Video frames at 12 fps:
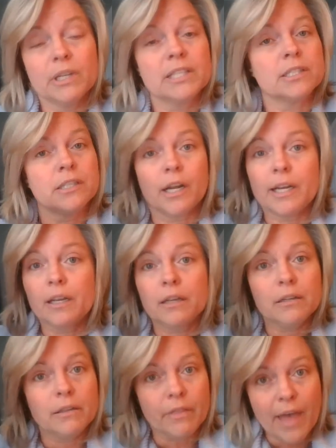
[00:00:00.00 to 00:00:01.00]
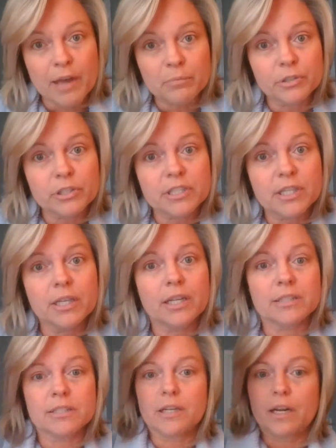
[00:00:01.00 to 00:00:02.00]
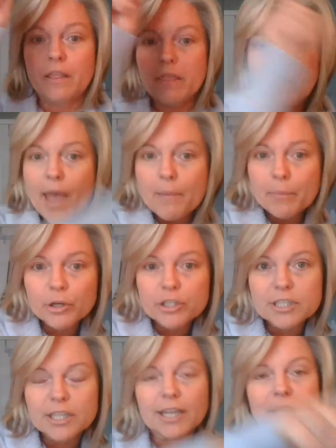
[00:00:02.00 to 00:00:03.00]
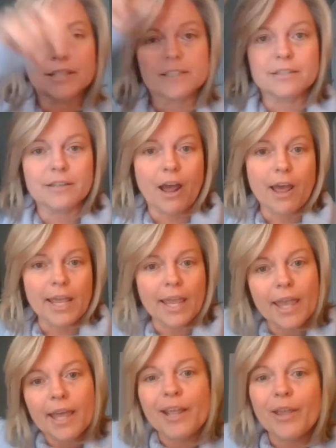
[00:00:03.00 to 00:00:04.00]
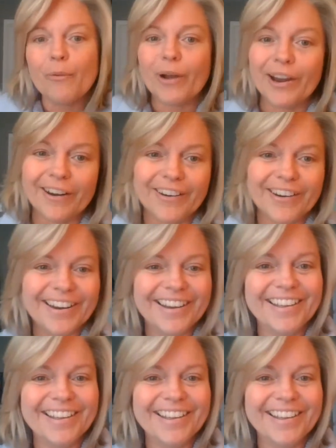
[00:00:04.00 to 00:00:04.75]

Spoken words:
It's not in that person, it's not in that person, it's not anywhere.